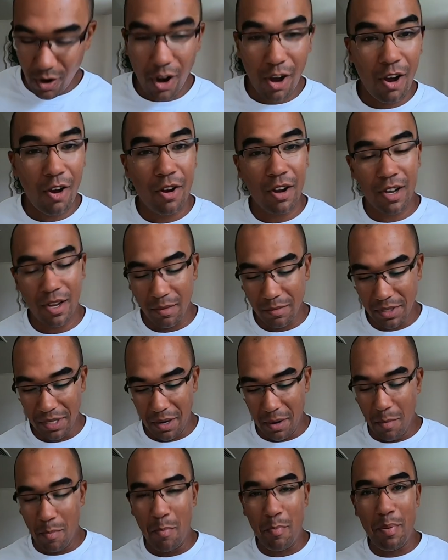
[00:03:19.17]
Oh, it comes
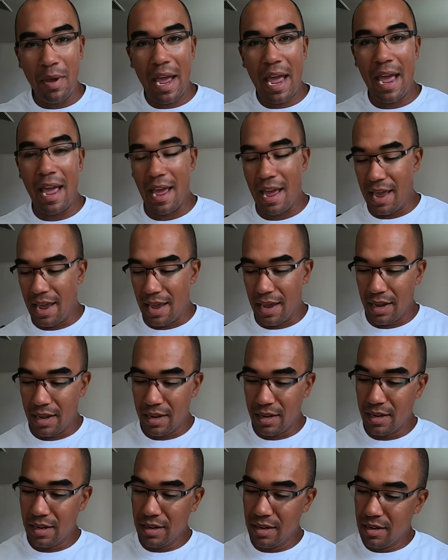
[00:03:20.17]
in a bag.
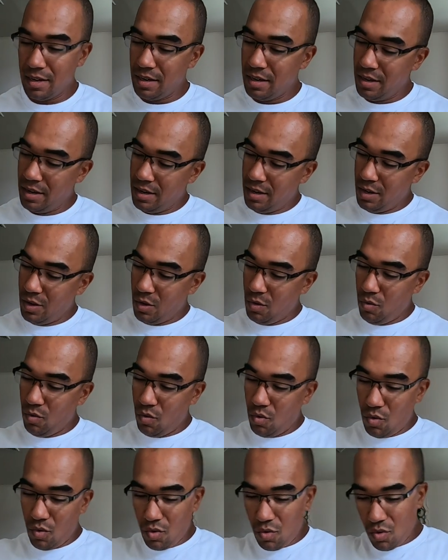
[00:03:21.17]

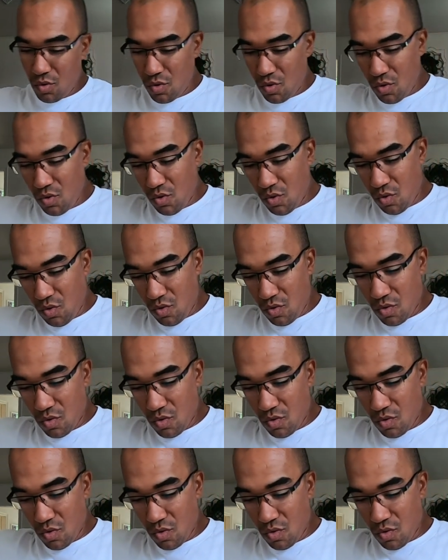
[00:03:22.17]
Ooh.